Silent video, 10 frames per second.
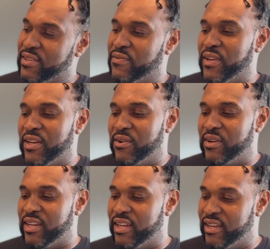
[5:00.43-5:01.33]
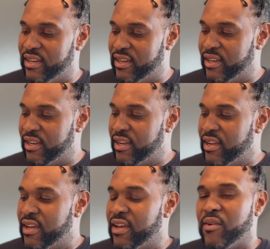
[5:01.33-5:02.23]
fitted on there.
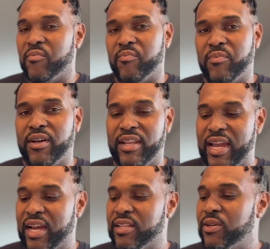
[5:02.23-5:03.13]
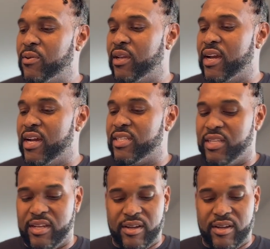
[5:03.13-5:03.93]
But like I told you guys in